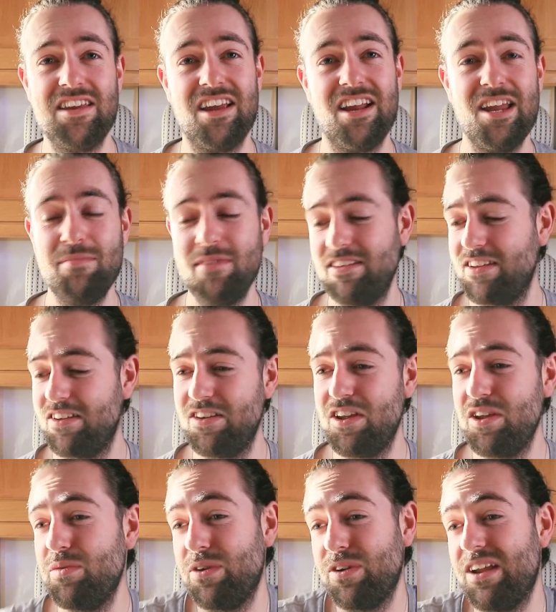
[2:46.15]
you clip this on
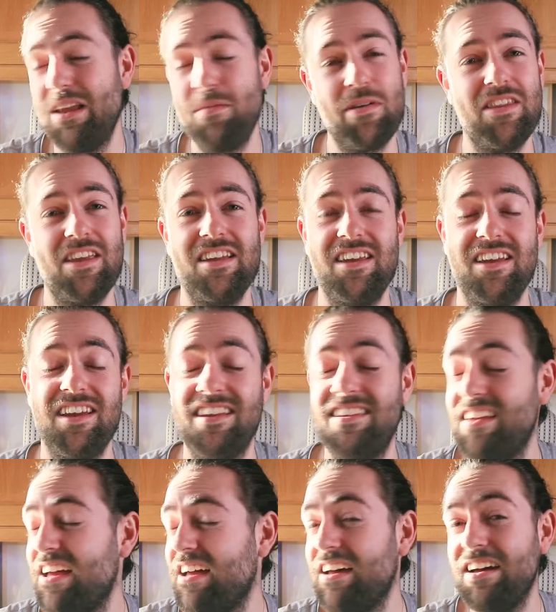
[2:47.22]
you, or clip it on the end of your
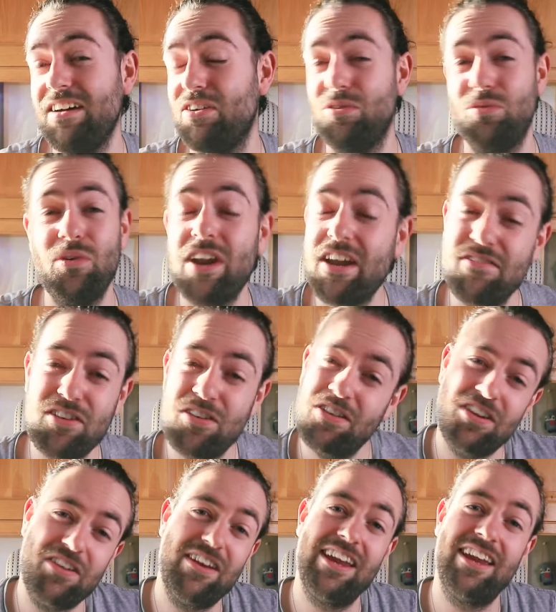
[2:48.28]
guitar, or whatever you're
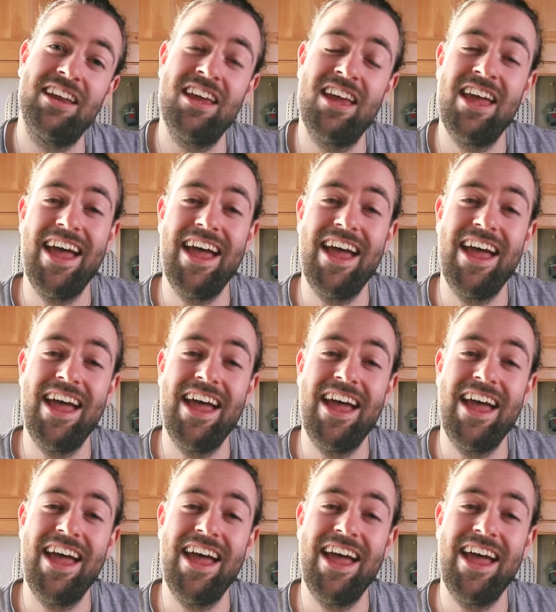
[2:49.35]
doing,